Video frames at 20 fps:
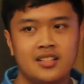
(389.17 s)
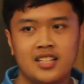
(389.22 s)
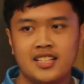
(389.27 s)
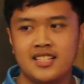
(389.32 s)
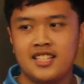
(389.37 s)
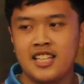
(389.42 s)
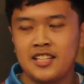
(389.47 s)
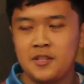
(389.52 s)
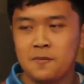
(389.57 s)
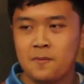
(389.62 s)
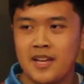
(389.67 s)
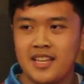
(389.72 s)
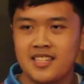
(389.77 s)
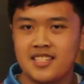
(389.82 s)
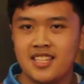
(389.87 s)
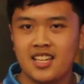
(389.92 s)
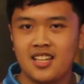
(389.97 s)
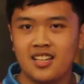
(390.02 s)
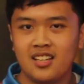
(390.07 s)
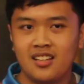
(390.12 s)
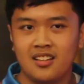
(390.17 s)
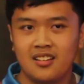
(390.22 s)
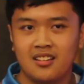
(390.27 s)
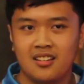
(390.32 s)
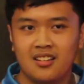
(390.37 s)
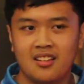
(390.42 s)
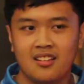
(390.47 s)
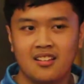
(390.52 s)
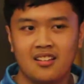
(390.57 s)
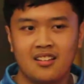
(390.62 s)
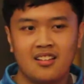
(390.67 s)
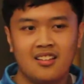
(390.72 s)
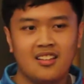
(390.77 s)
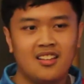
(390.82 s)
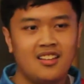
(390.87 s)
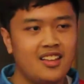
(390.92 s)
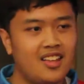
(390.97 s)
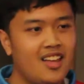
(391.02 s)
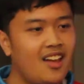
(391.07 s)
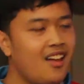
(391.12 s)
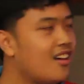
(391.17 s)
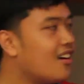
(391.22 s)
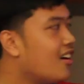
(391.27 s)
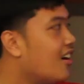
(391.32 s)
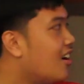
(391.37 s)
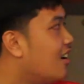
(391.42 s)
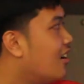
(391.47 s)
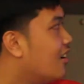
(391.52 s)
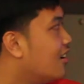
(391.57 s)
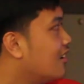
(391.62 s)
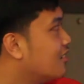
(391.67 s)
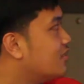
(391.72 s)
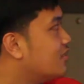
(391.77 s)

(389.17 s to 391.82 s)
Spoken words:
Isn't that amazing? Yeah.